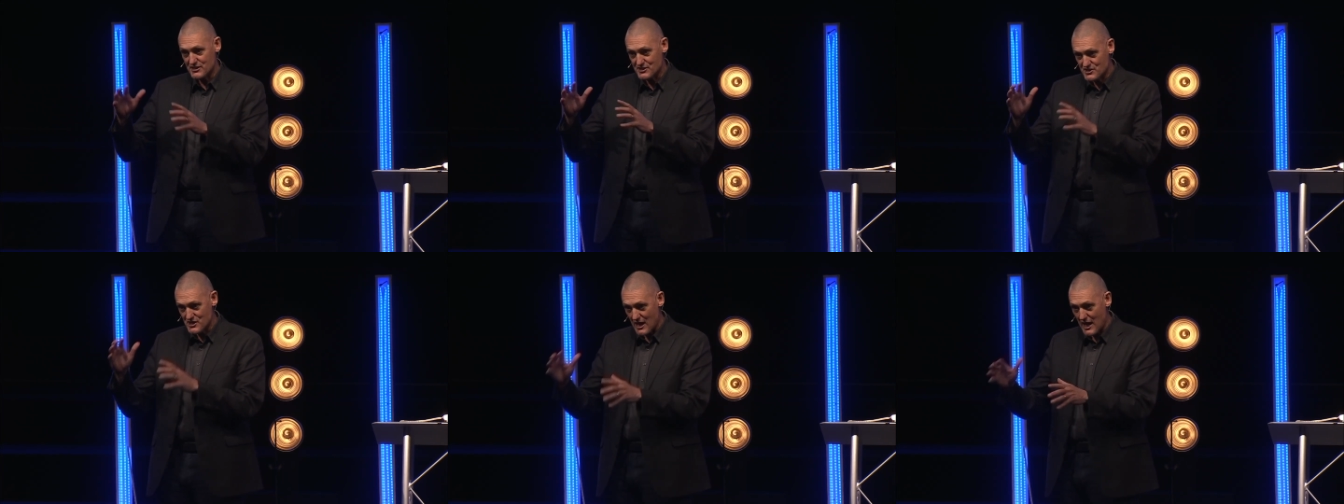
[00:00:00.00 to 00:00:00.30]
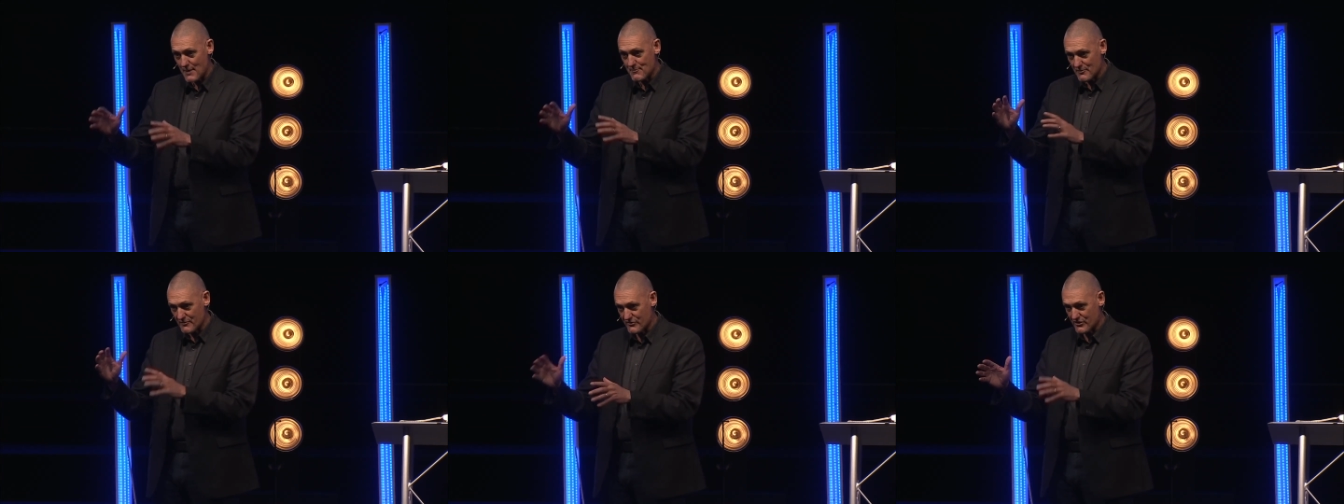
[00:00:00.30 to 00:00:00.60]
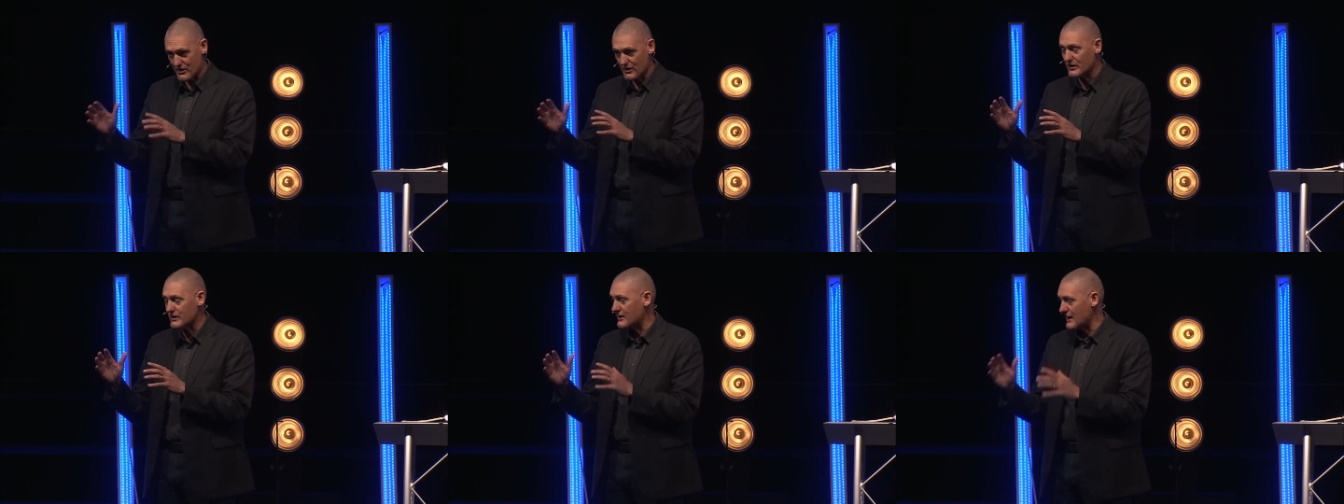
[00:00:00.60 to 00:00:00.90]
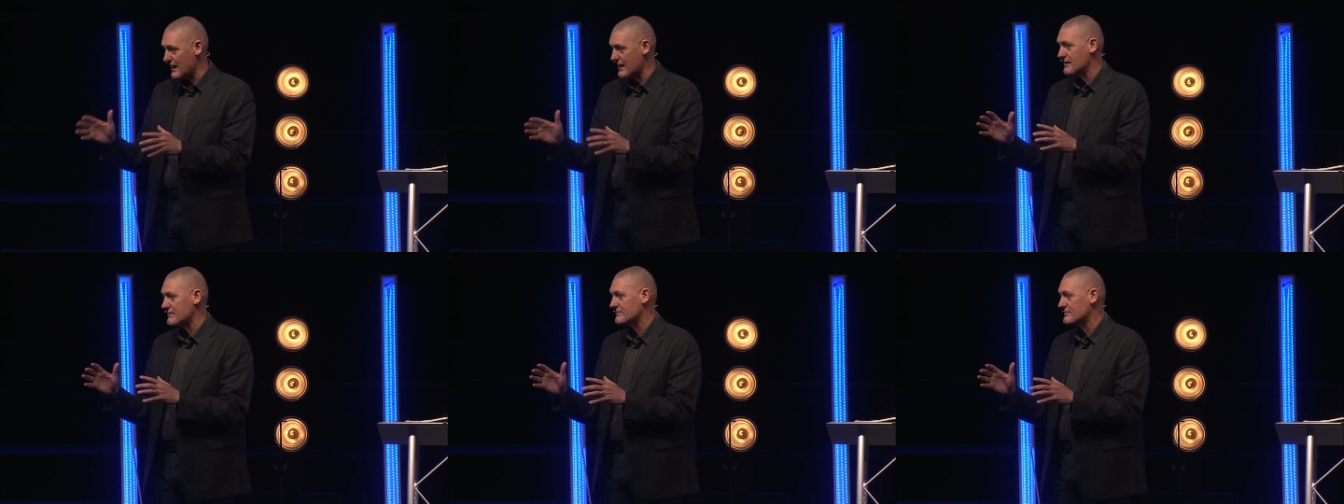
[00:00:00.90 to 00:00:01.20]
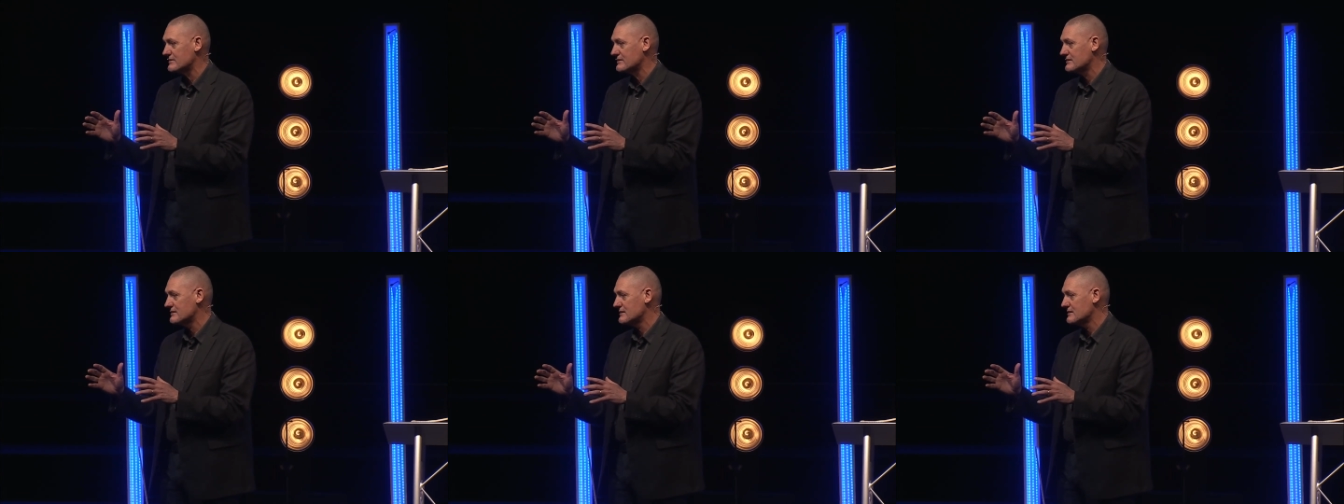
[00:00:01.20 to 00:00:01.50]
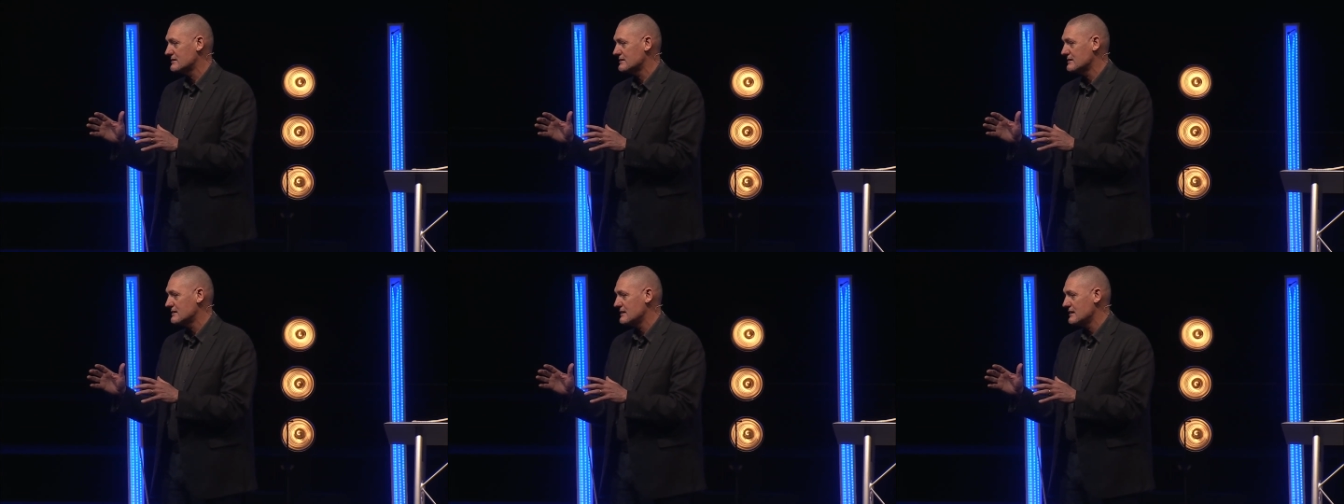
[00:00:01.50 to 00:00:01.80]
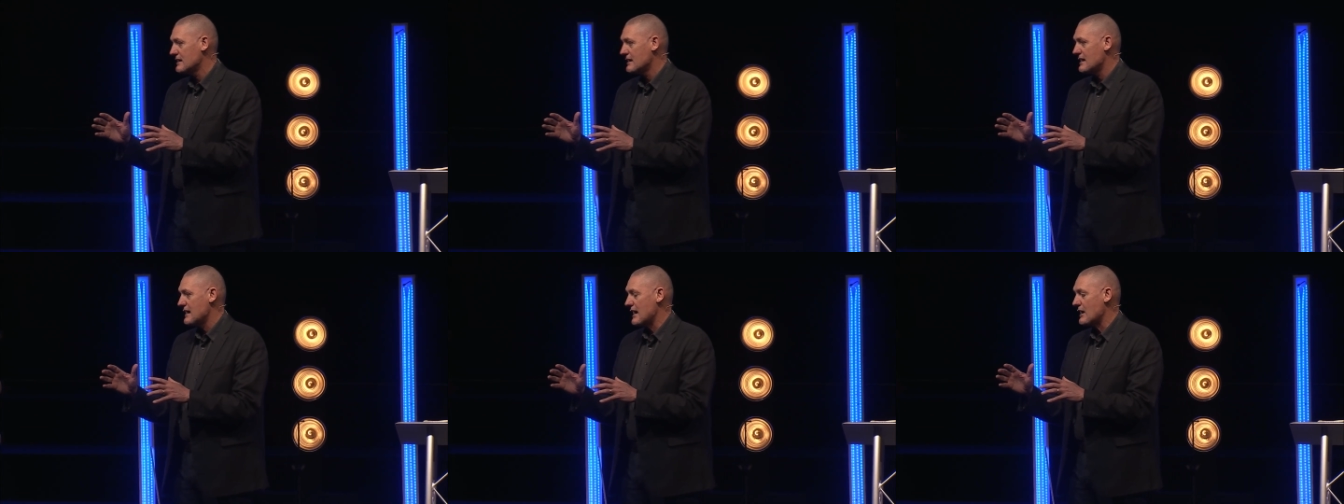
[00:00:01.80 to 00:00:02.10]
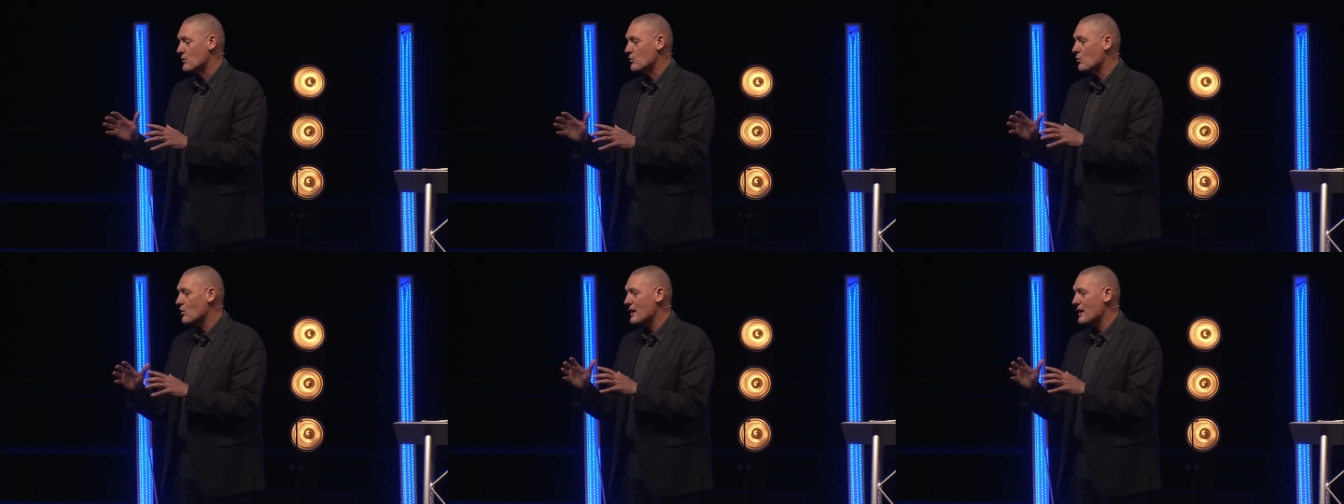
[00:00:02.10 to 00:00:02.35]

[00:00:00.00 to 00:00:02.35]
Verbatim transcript: the top of their game. And